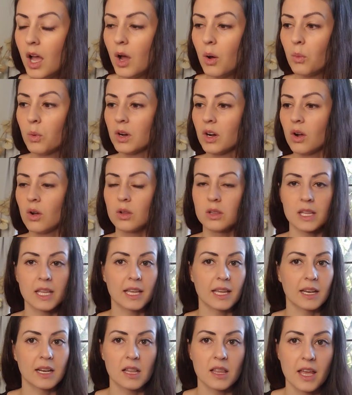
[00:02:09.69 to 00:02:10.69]
We're only
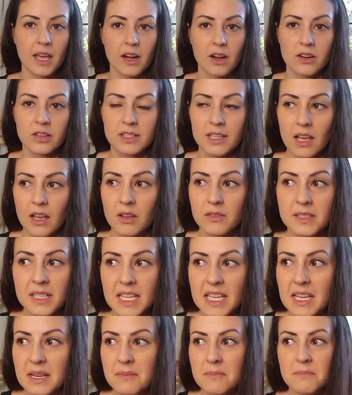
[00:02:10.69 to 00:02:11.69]
gonna let ourselves
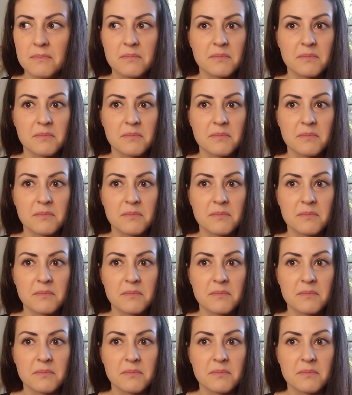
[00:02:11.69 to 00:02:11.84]
eat